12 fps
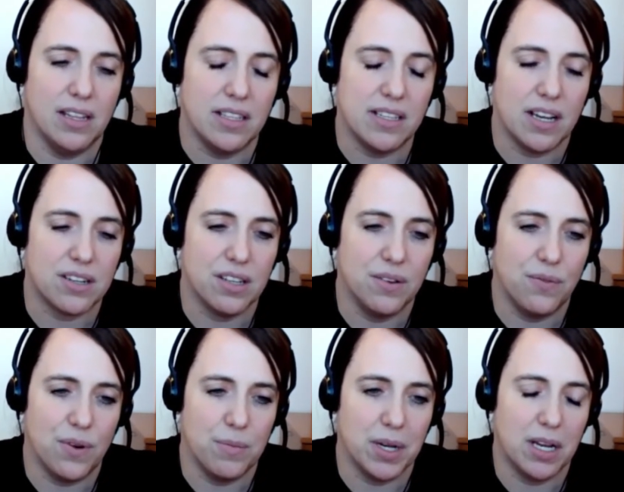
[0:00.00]
And that's actually
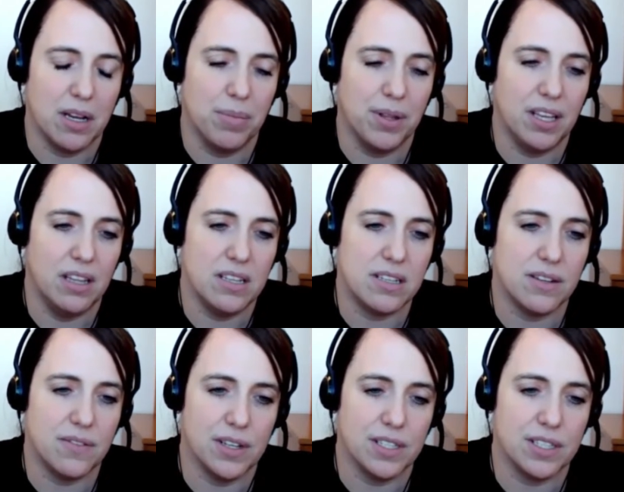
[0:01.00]
from a completely
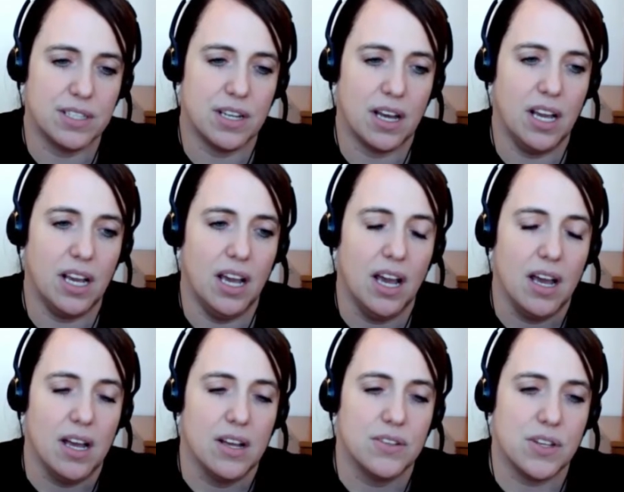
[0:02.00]
different study.
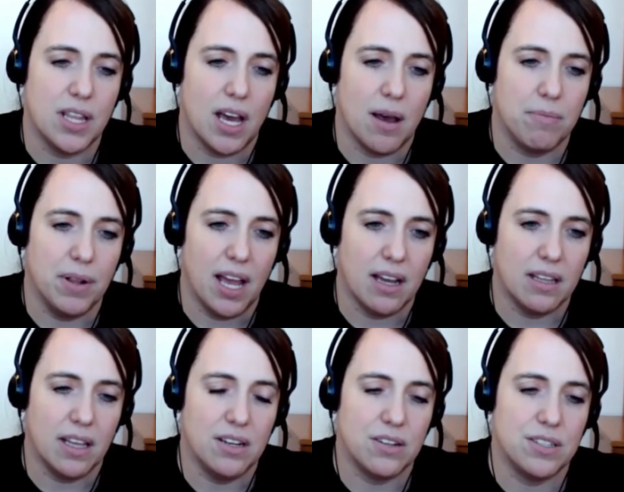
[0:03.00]
So that black
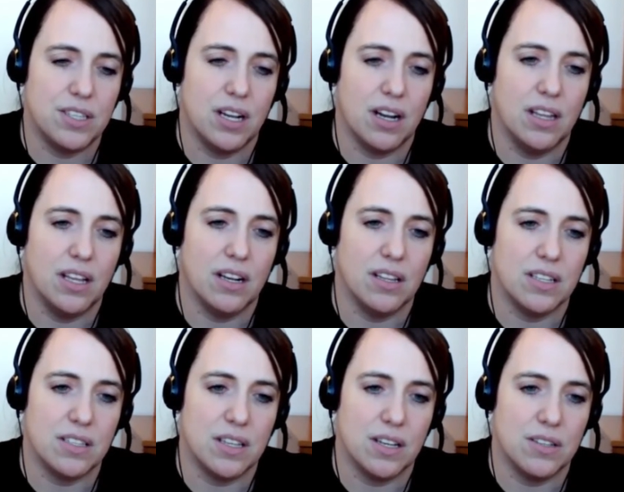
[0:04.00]
line you're seeing on there
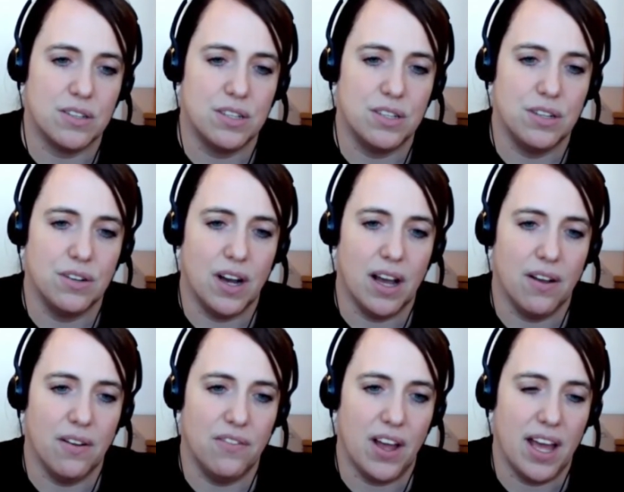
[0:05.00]
that says
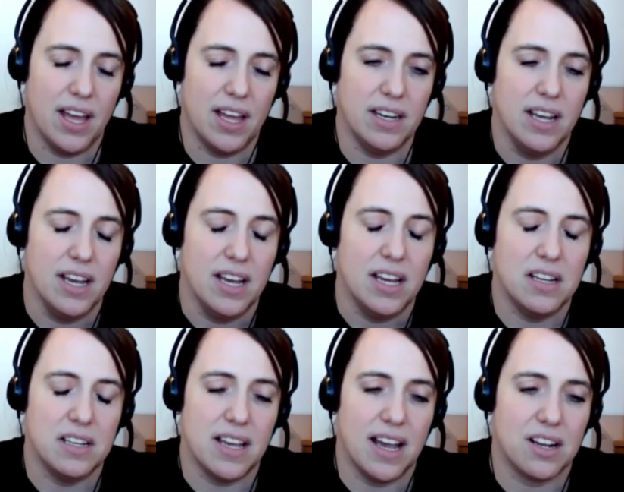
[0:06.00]
2L then
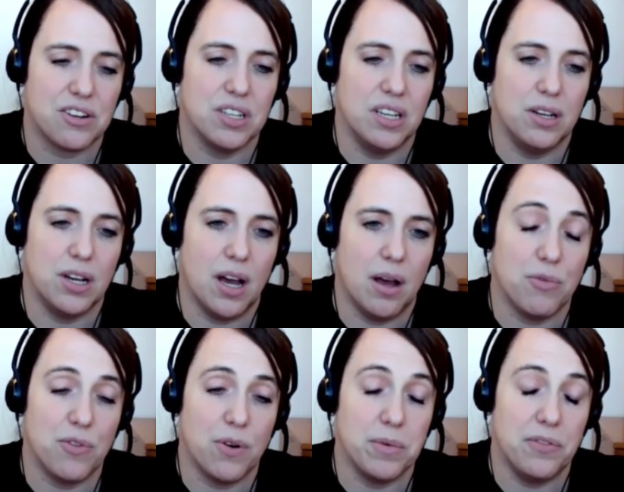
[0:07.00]
is actually
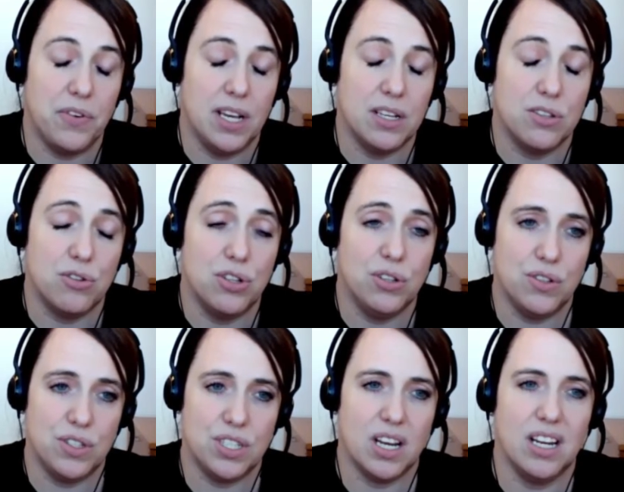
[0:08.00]
from a phase 2
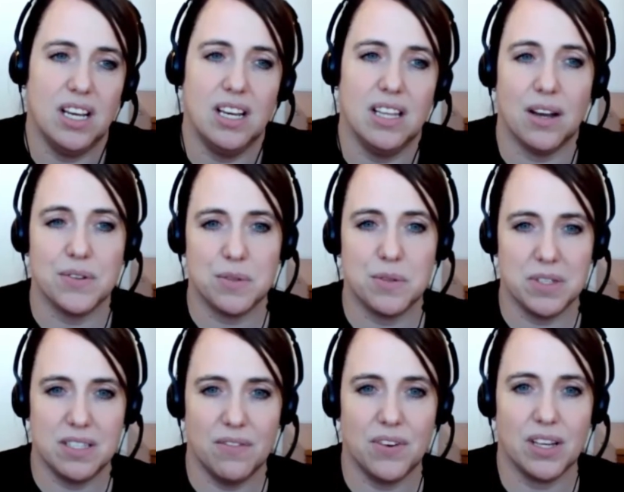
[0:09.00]
study that was
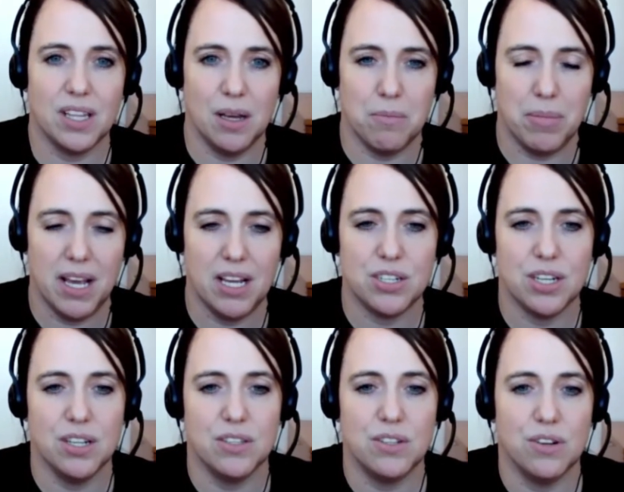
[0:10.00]
specifically in
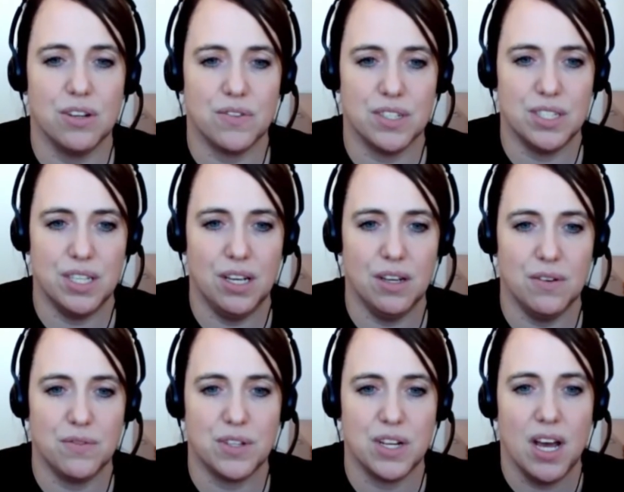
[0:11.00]
patients who had
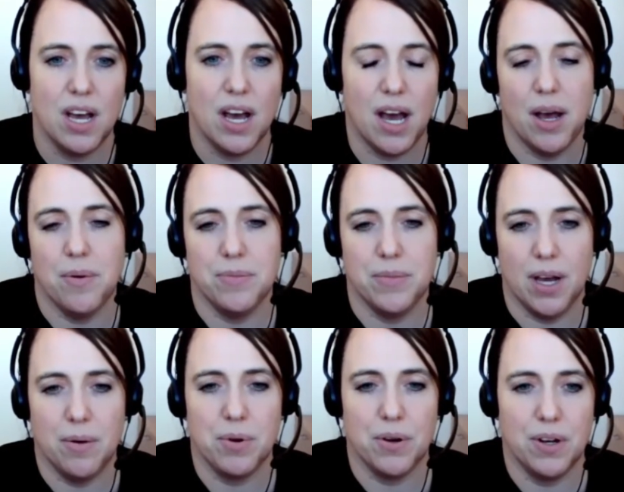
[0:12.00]
received
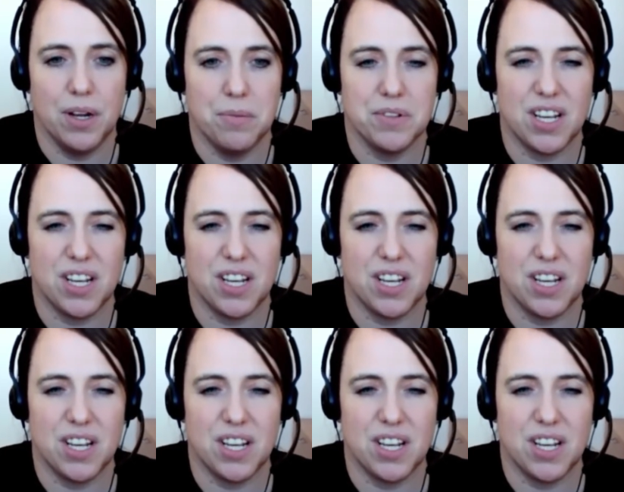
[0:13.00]
ibrutinib.